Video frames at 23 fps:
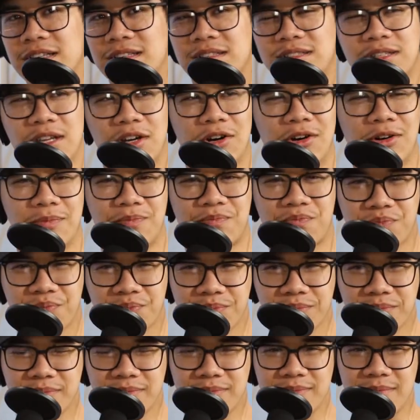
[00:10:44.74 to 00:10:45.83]
So
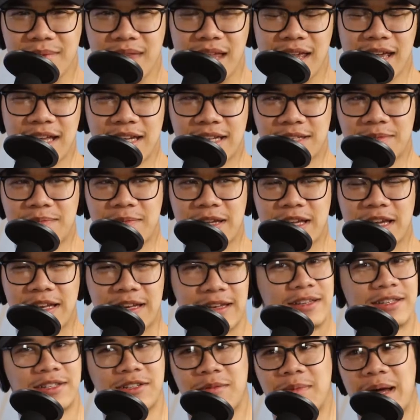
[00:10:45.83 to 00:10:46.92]

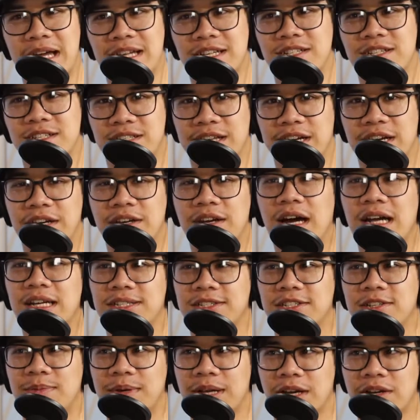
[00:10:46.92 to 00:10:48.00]
so imagine just like not
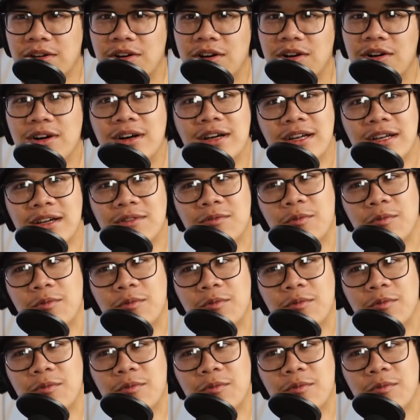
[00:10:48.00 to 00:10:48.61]
sleeping at all.